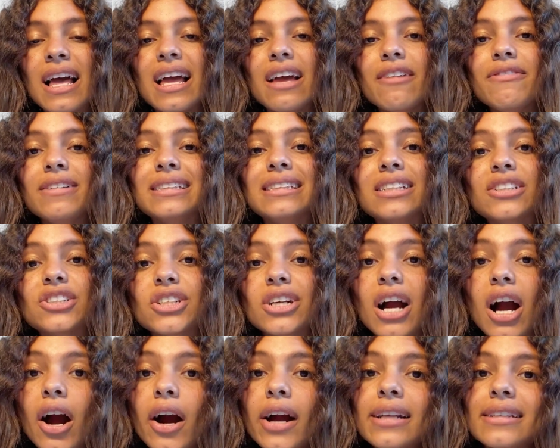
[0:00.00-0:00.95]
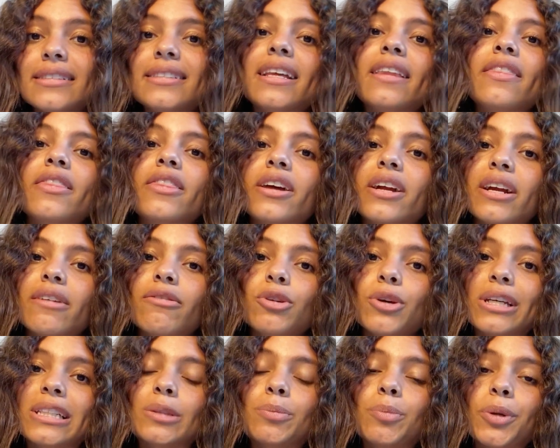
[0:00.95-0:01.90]
If it's in your heart center, if
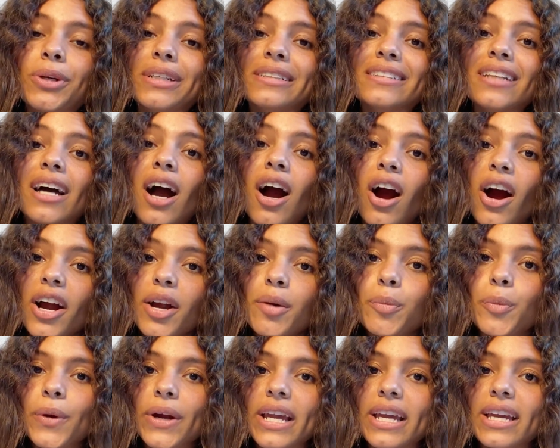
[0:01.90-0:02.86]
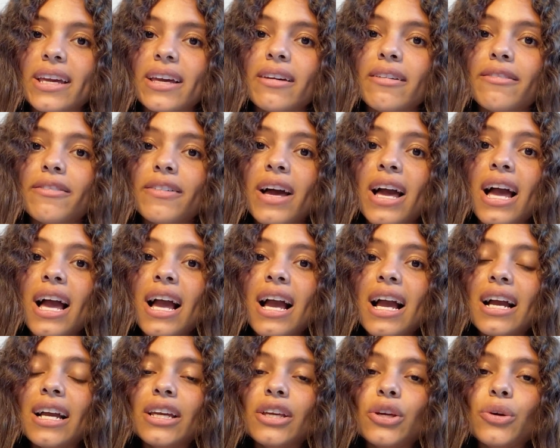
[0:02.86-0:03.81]
you experience a heartbreak, if
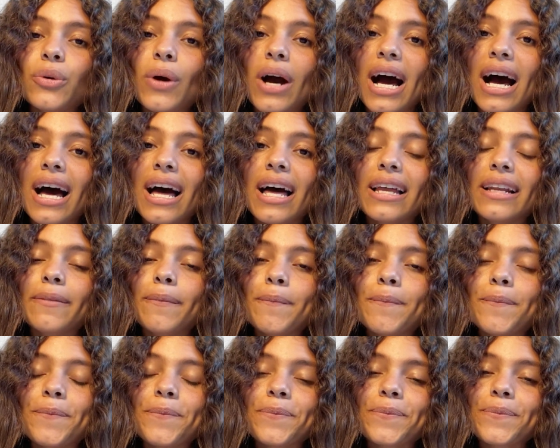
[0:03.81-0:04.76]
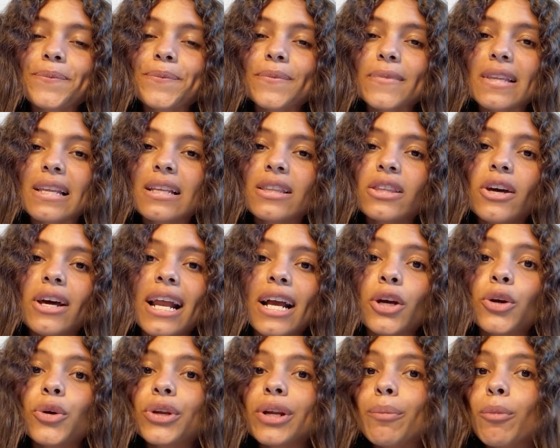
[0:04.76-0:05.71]
you had not a
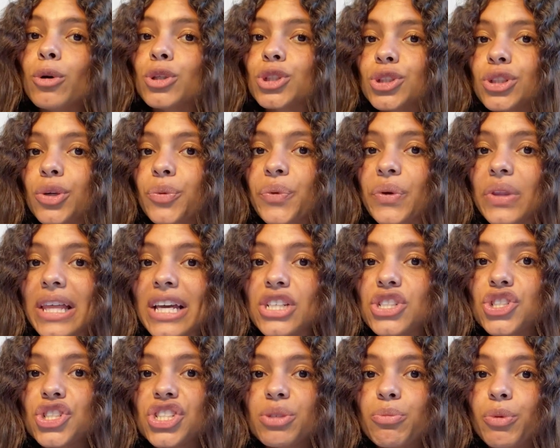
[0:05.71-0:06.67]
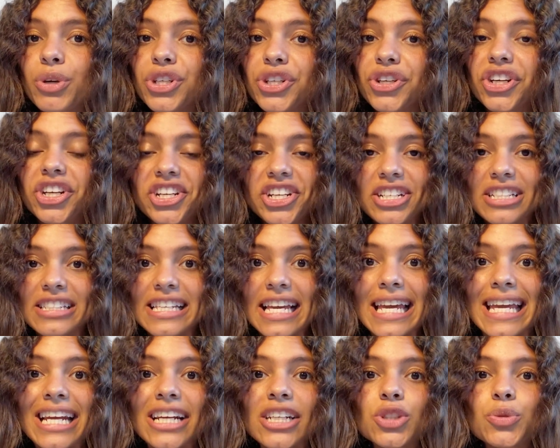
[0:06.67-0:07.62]
good emotional relationship with your
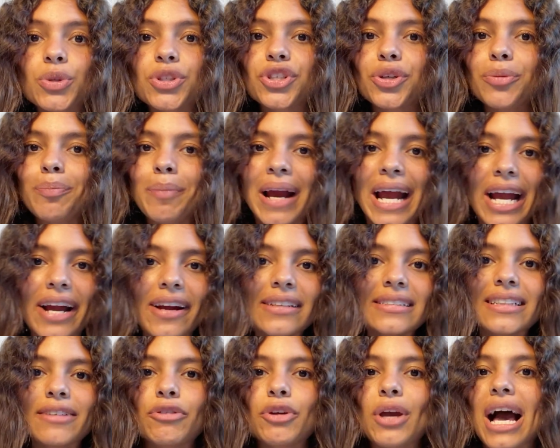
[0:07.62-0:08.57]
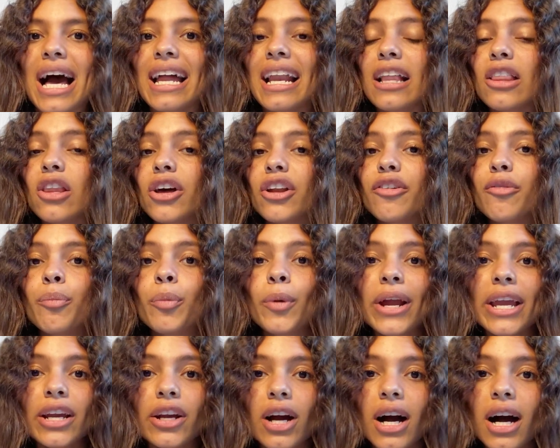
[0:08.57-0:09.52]
caretakers, with your parents, if you had a lot of
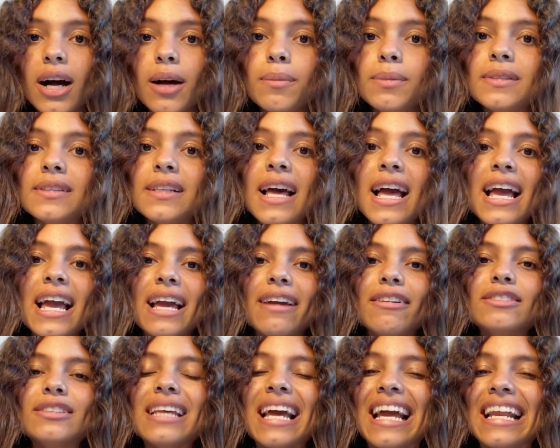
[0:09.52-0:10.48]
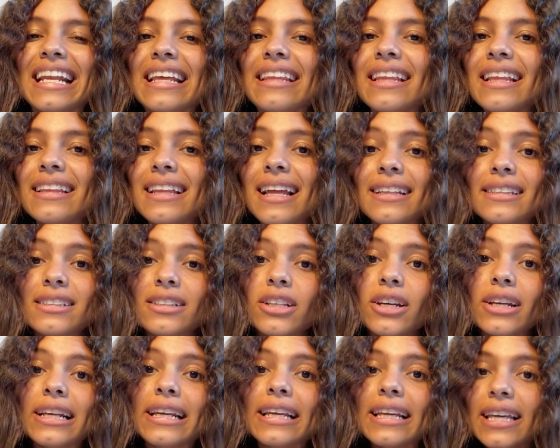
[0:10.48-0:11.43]
breakups, if it's anything that's
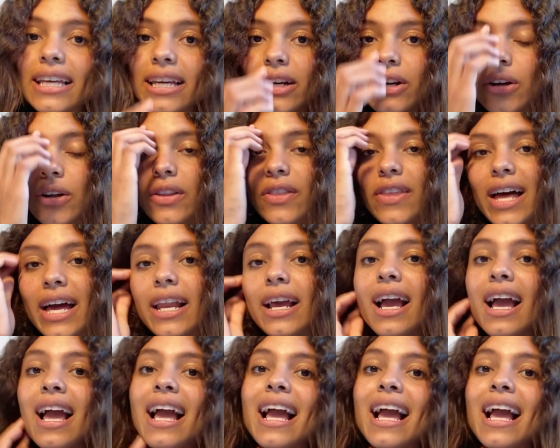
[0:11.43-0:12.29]
not healed, that